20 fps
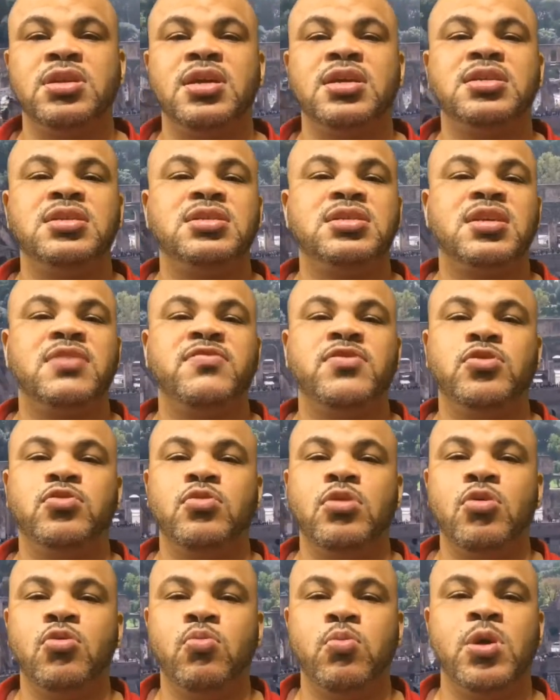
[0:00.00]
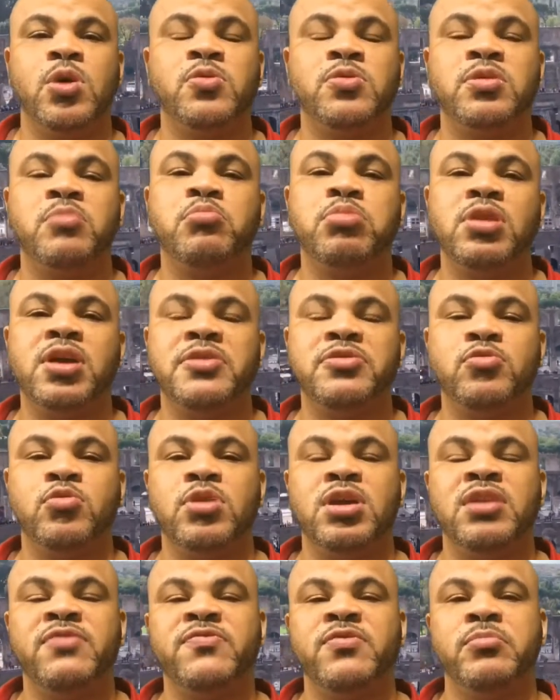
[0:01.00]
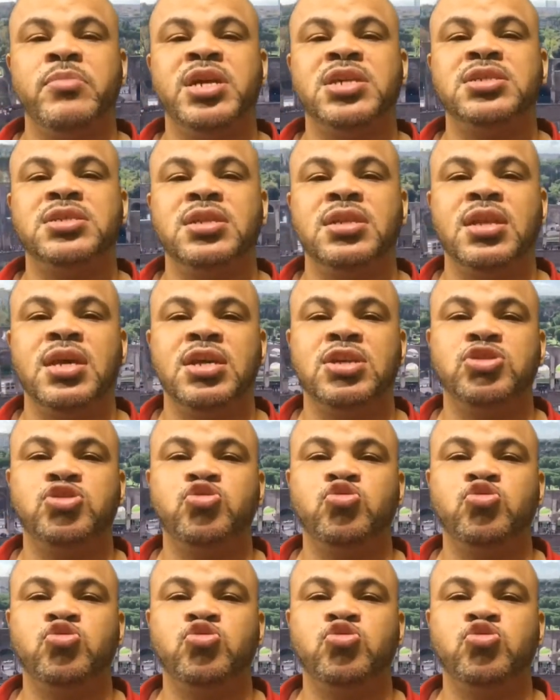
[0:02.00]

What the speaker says: They just give you a wealth and plethora of information